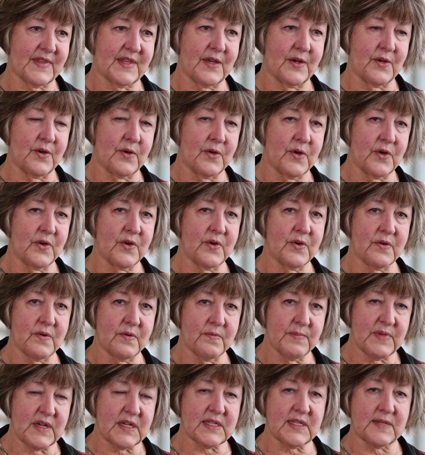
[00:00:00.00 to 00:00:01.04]
a whole
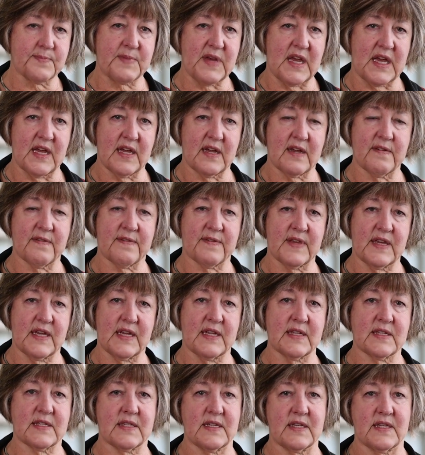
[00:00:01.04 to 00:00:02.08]
mixed bag of
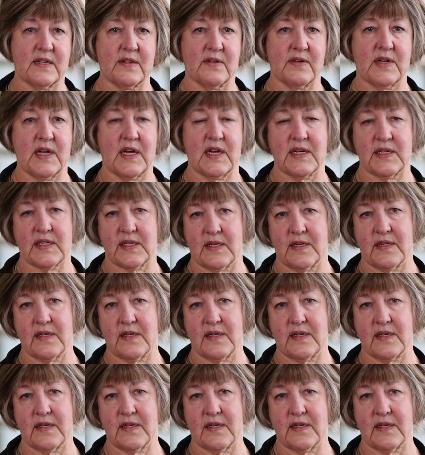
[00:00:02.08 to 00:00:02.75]
things, and you're not